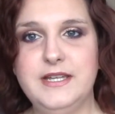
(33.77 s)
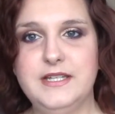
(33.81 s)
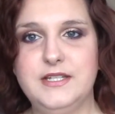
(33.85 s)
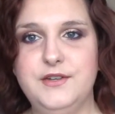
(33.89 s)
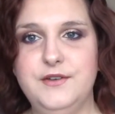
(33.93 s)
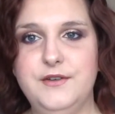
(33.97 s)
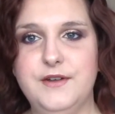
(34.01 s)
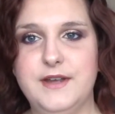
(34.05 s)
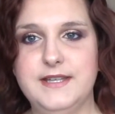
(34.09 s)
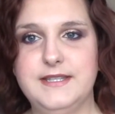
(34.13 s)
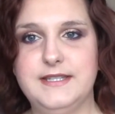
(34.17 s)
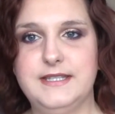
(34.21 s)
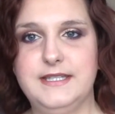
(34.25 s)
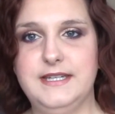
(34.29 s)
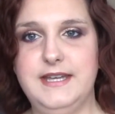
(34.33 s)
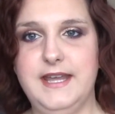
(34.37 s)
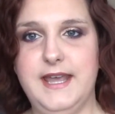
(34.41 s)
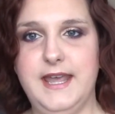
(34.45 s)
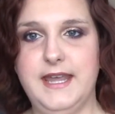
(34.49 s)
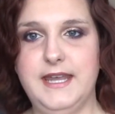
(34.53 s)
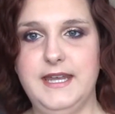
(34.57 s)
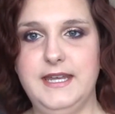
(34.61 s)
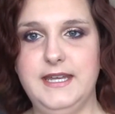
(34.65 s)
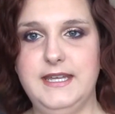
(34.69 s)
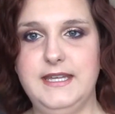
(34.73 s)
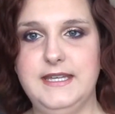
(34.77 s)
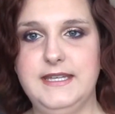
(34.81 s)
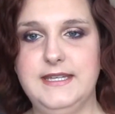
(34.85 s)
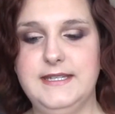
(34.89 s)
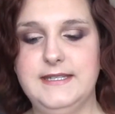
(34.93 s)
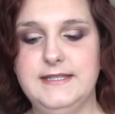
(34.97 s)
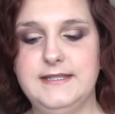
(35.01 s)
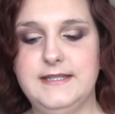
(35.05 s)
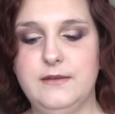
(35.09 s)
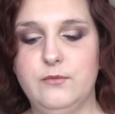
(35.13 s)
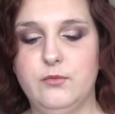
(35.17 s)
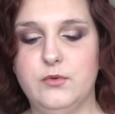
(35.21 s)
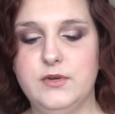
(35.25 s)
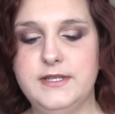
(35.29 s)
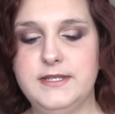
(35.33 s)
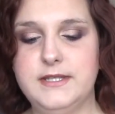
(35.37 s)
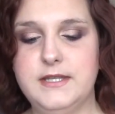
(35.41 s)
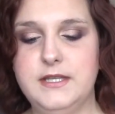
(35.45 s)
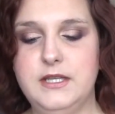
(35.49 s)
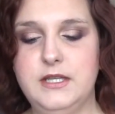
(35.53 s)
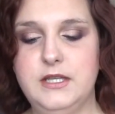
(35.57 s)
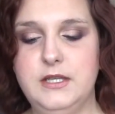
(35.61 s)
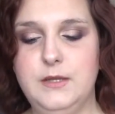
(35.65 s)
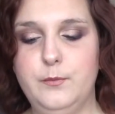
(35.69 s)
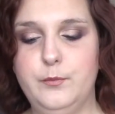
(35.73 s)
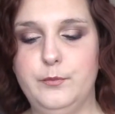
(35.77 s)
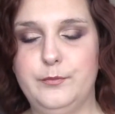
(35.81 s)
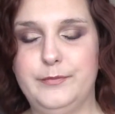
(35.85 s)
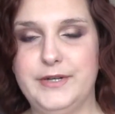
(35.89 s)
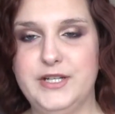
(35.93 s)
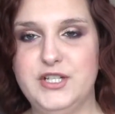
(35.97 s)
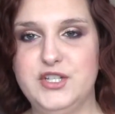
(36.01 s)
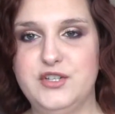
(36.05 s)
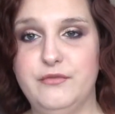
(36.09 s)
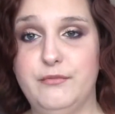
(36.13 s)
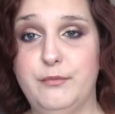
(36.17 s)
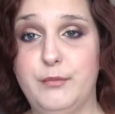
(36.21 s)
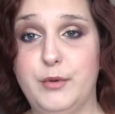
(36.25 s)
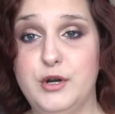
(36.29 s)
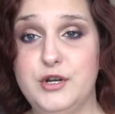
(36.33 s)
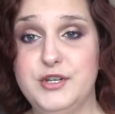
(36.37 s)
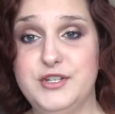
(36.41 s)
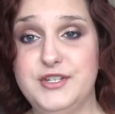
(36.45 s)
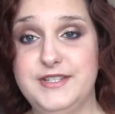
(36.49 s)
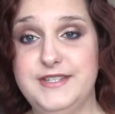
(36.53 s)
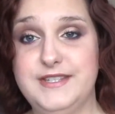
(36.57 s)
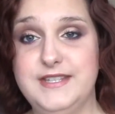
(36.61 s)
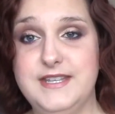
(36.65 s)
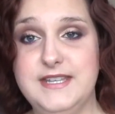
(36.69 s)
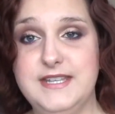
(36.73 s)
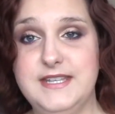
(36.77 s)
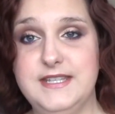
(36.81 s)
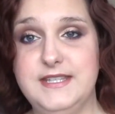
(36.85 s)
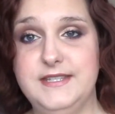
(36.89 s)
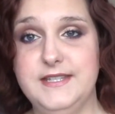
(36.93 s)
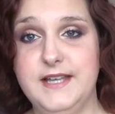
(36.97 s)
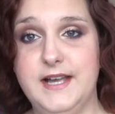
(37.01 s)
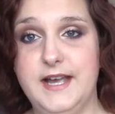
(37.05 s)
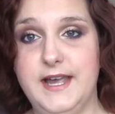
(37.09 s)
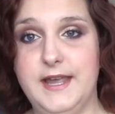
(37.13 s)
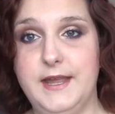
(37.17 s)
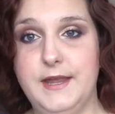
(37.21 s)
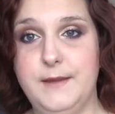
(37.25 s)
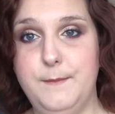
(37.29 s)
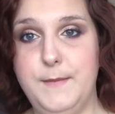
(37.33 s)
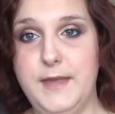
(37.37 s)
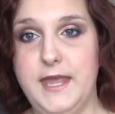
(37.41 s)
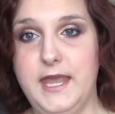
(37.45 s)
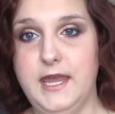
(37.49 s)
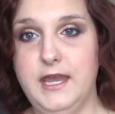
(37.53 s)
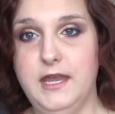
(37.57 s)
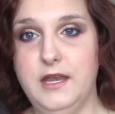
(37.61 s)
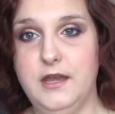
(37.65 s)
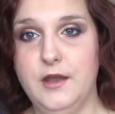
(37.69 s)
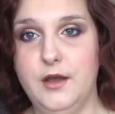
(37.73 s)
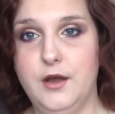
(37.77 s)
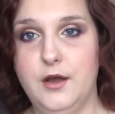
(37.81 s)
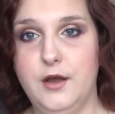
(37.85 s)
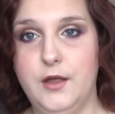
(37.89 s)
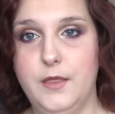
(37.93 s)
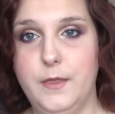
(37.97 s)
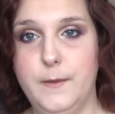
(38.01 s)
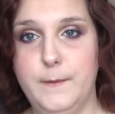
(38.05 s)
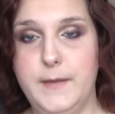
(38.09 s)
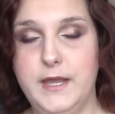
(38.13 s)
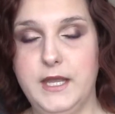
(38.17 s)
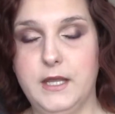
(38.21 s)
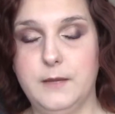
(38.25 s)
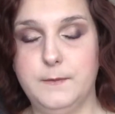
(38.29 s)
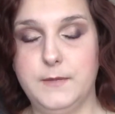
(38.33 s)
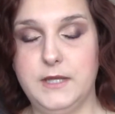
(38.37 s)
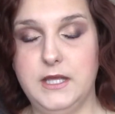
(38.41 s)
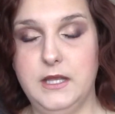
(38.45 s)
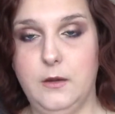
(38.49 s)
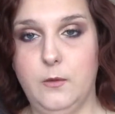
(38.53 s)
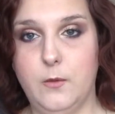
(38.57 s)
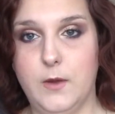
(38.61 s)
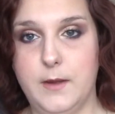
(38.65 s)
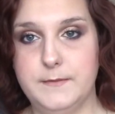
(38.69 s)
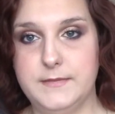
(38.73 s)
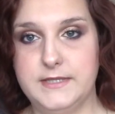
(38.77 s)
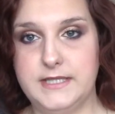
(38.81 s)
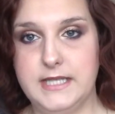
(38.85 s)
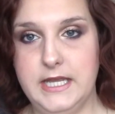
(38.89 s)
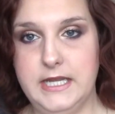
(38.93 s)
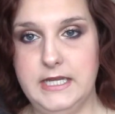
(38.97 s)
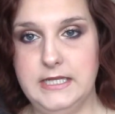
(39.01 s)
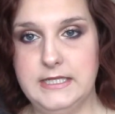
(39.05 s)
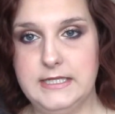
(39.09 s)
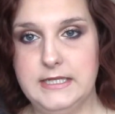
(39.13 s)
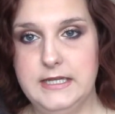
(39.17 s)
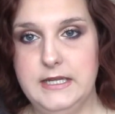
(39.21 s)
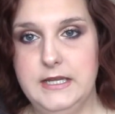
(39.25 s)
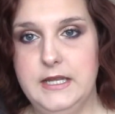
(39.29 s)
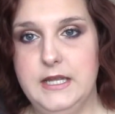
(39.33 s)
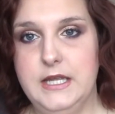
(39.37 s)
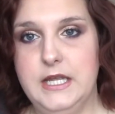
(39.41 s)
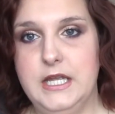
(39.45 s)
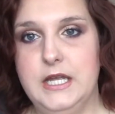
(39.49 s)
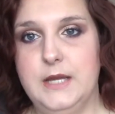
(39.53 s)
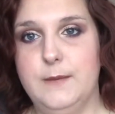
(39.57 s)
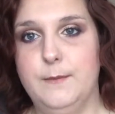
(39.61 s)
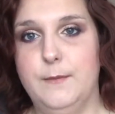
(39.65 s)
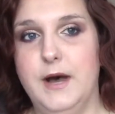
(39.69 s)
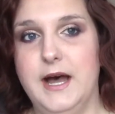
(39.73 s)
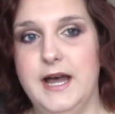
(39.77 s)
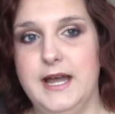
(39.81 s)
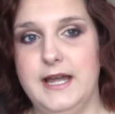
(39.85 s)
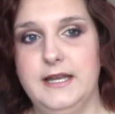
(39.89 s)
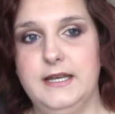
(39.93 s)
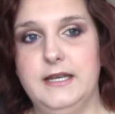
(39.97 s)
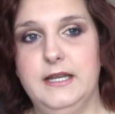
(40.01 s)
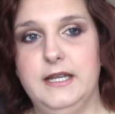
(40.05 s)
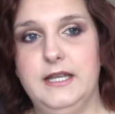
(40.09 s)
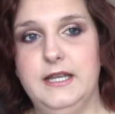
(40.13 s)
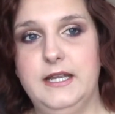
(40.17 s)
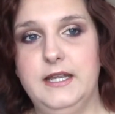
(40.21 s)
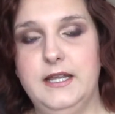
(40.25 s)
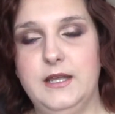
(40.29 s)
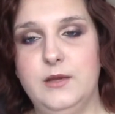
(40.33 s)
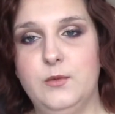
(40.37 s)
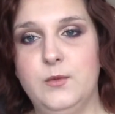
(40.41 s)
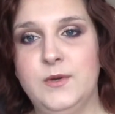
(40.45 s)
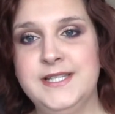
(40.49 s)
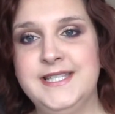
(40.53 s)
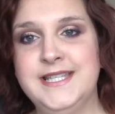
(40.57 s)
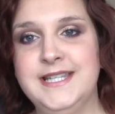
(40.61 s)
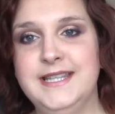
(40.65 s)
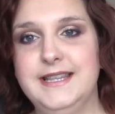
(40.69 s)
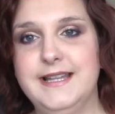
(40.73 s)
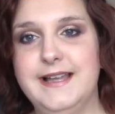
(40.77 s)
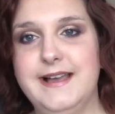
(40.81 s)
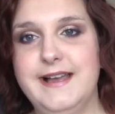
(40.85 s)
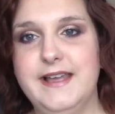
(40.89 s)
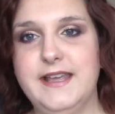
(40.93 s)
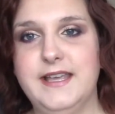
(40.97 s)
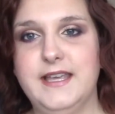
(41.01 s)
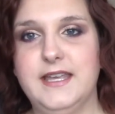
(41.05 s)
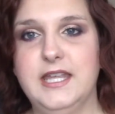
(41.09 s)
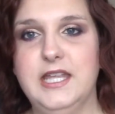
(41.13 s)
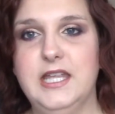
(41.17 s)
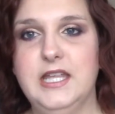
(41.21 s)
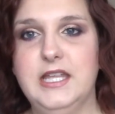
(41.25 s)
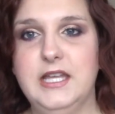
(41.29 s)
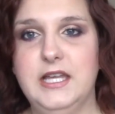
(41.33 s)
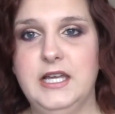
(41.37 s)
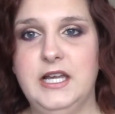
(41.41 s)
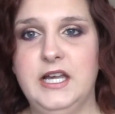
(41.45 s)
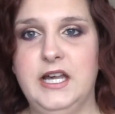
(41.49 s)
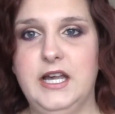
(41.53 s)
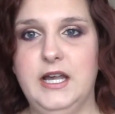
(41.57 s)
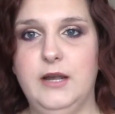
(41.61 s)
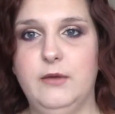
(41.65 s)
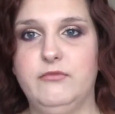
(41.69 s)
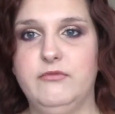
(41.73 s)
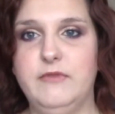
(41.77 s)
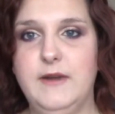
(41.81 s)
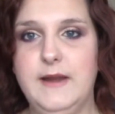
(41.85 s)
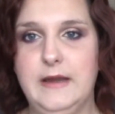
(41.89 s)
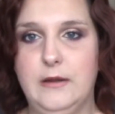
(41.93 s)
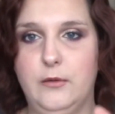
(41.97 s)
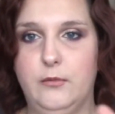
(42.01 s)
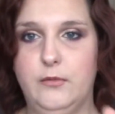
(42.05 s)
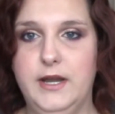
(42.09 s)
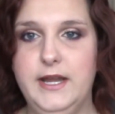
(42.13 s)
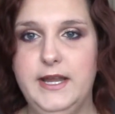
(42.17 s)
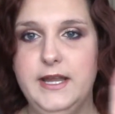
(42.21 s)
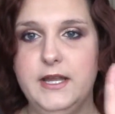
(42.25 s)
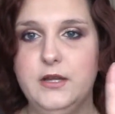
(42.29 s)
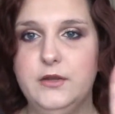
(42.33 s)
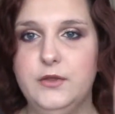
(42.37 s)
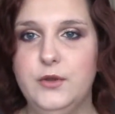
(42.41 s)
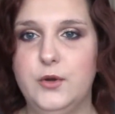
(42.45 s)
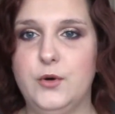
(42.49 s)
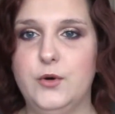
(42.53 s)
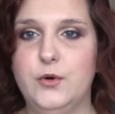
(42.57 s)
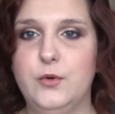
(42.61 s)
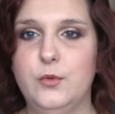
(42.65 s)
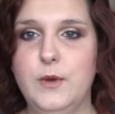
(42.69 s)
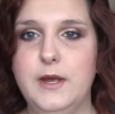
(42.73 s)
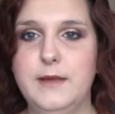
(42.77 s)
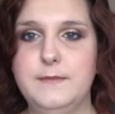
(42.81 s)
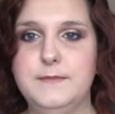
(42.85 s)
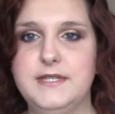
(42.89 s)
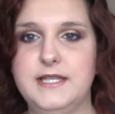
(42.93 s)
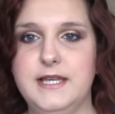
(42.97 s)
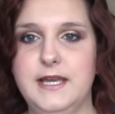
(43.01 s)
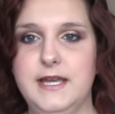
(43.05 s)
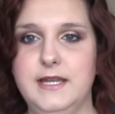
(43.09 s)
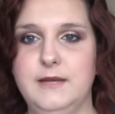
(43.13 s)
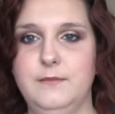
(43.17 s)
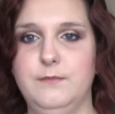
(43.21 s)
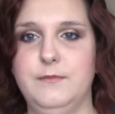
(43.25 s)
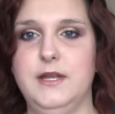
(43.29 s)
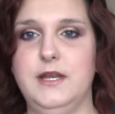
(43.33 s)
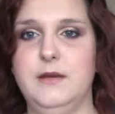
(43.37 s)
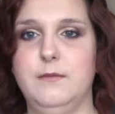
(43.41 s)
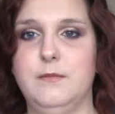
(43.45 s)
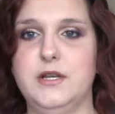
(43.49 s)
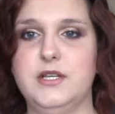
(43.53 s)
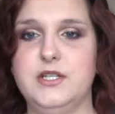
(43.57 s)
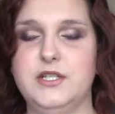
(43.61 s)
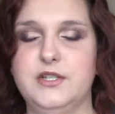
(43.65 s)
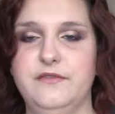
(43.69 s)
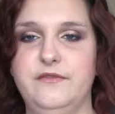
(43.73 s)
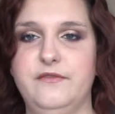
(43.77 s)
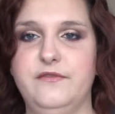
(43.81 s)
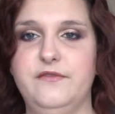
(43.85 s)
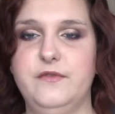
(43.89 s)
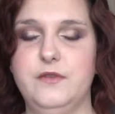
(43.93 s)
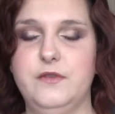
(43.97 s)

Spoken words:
to you guys today is a recent bunch of purchases I made on the Makeup Geek website. But it wasn't like I ran around the whole website and made a bunch of,